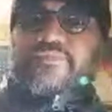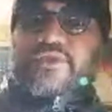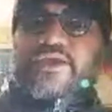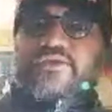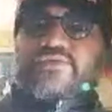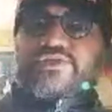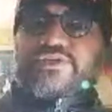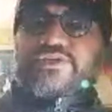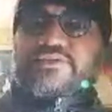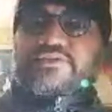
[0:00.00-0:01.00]
we shall
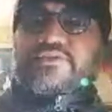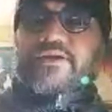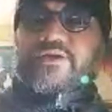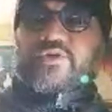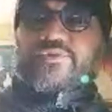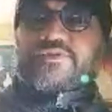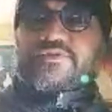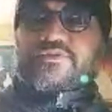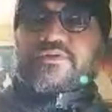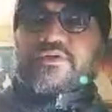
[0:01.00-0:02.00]
see, a
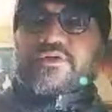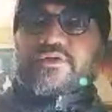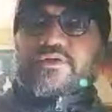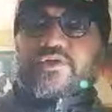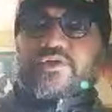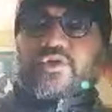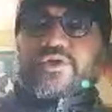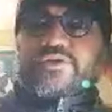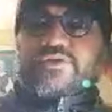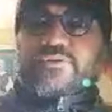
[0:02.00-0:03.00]
part of his
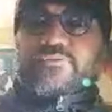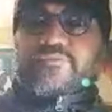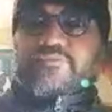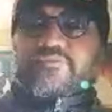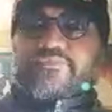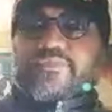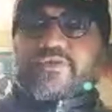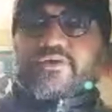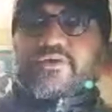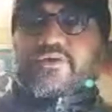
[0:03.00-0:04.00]
tourism.
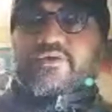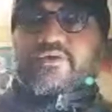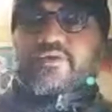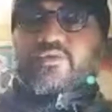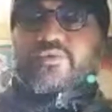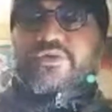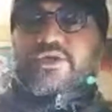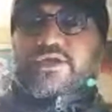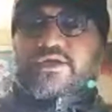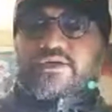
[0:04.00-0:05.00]

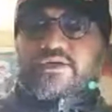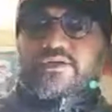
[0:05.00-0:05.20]
We are